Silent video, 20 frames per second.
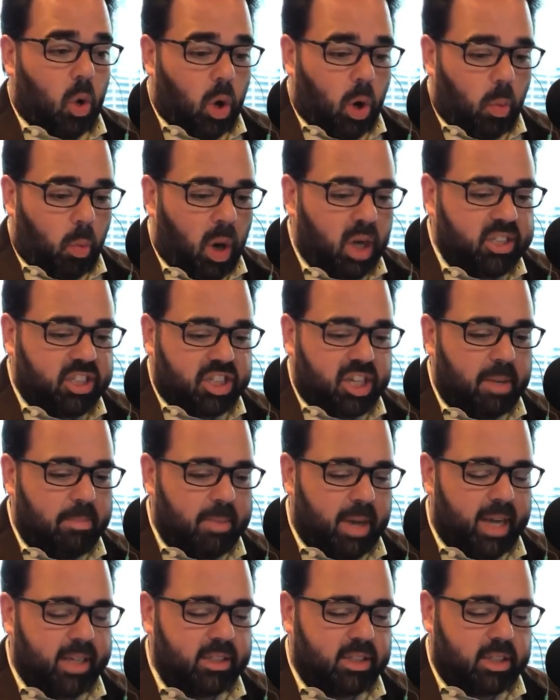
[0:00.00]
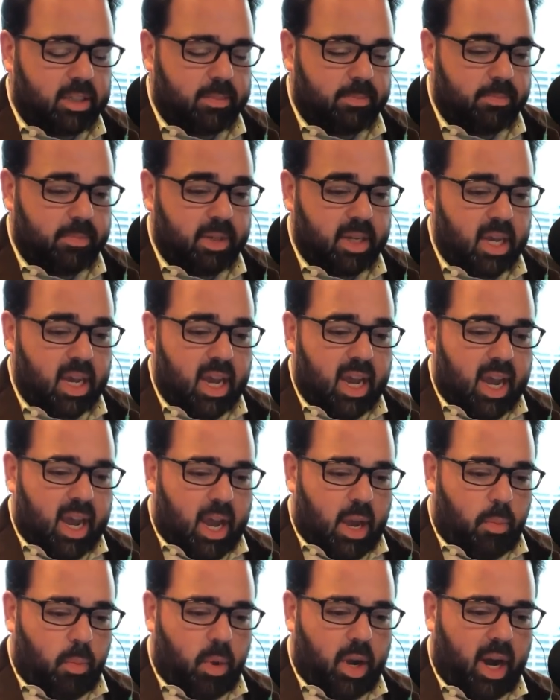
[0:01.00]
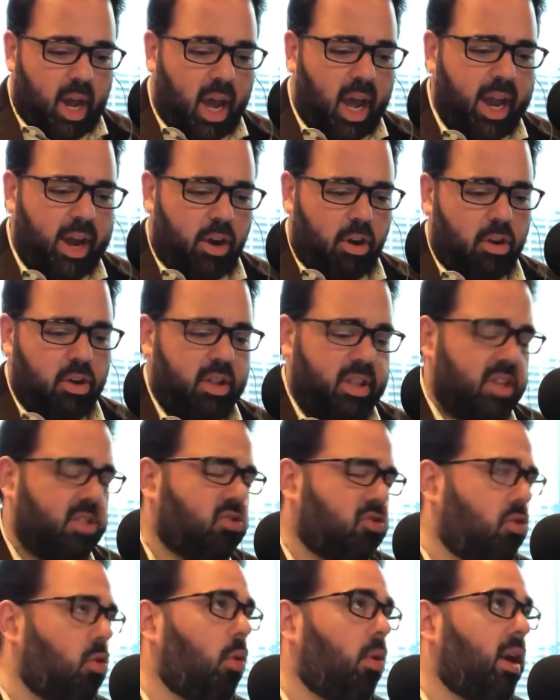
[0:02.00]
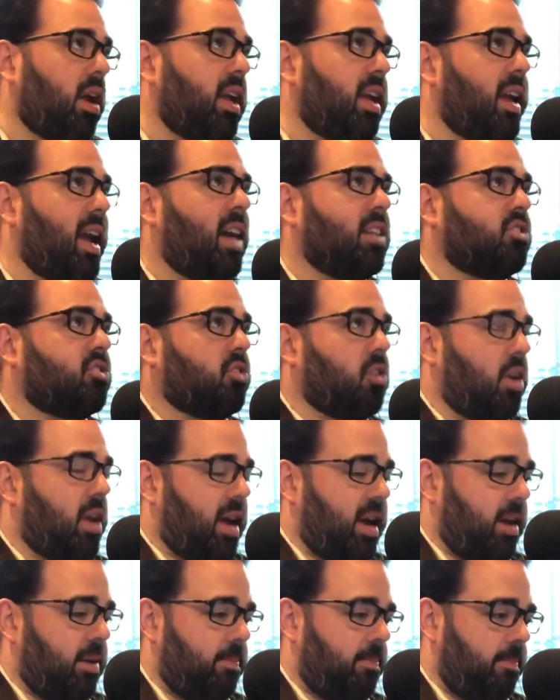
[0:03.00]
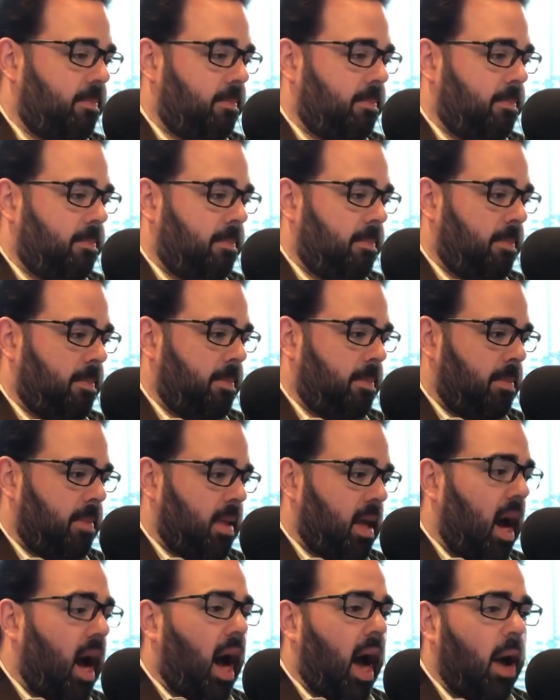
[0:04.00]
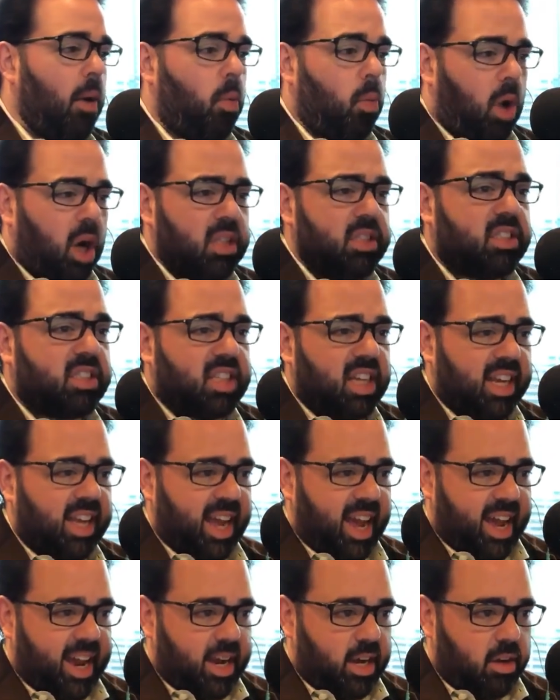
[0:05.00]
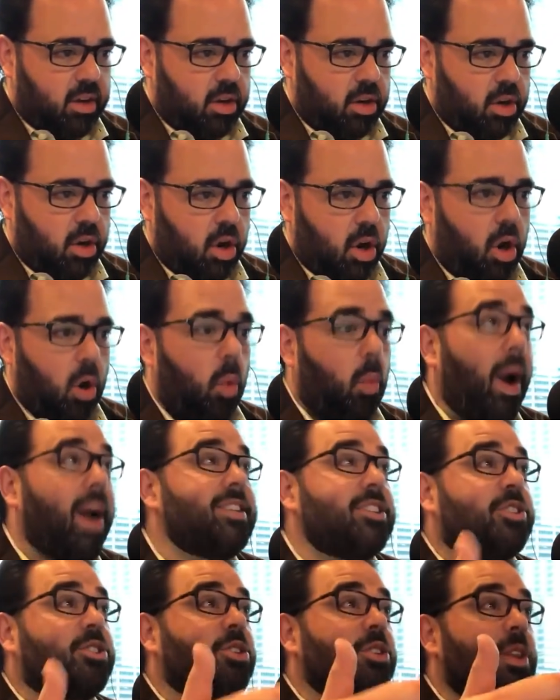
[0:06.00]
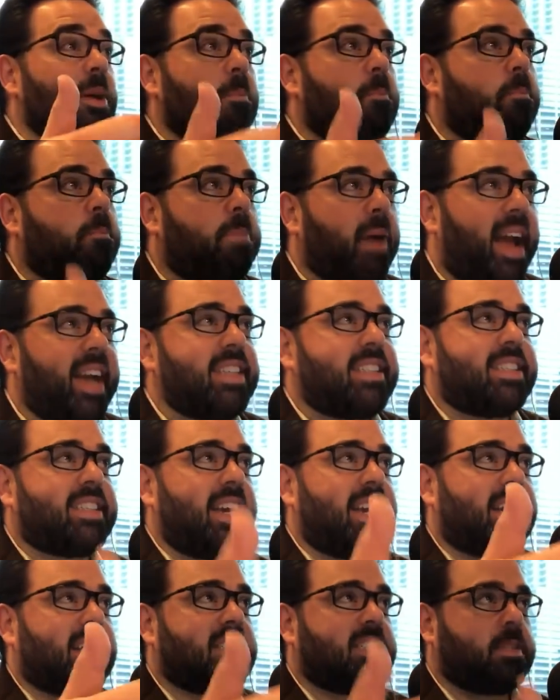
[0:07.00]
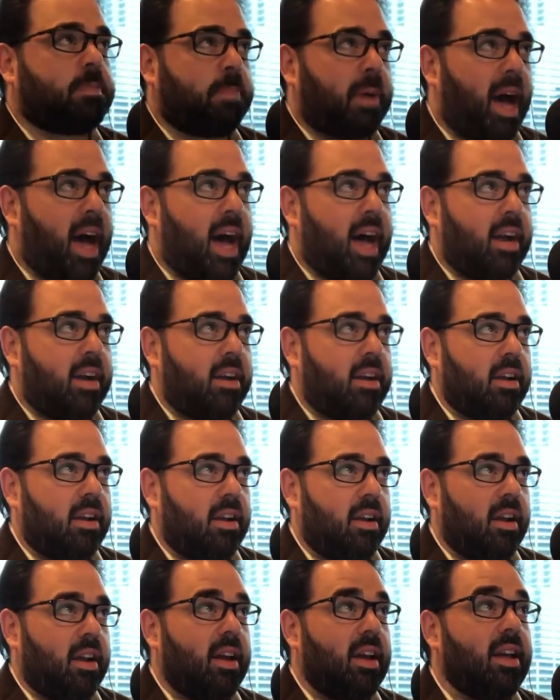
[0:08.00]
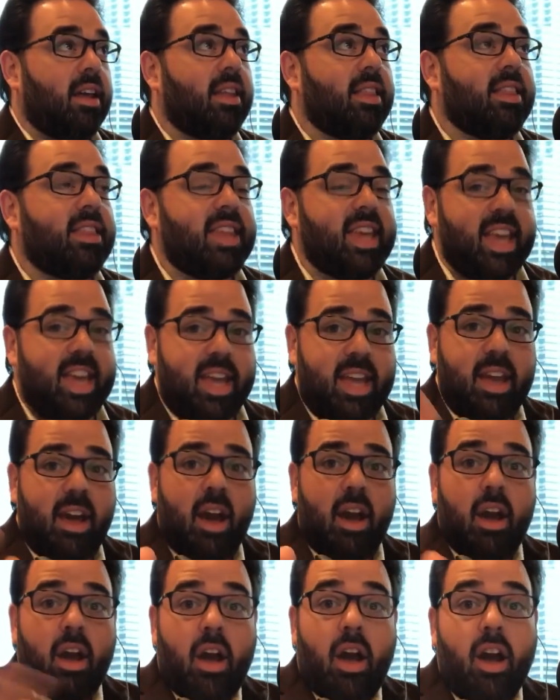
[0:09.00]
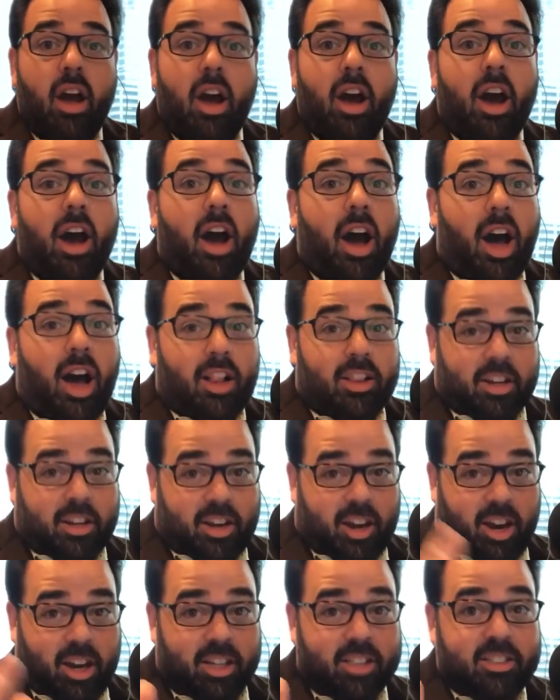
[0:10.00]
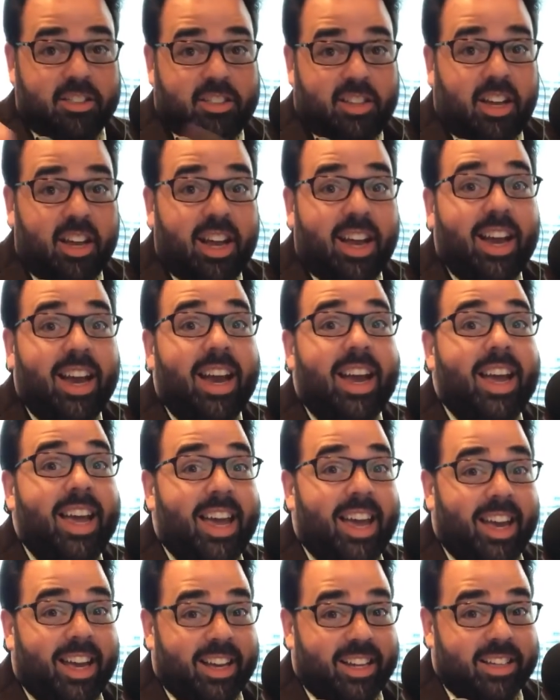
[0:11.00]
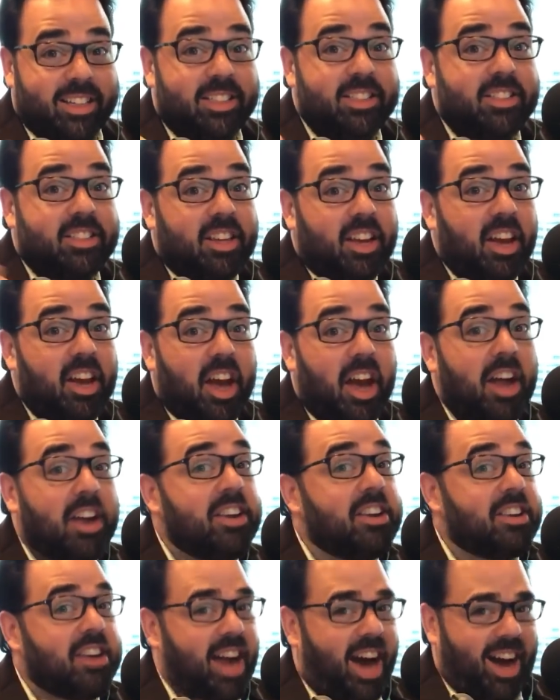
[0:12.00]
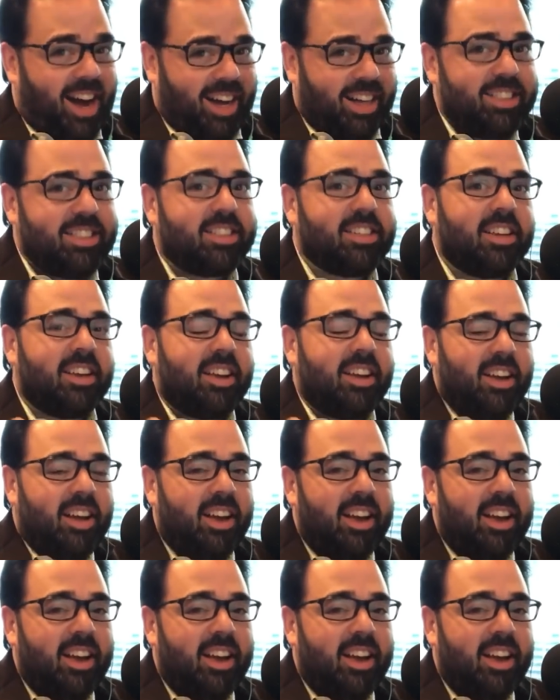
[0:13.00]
or what she meant. And when I heard this story yesterday, I once again went to the basic spot. The Holocaust is not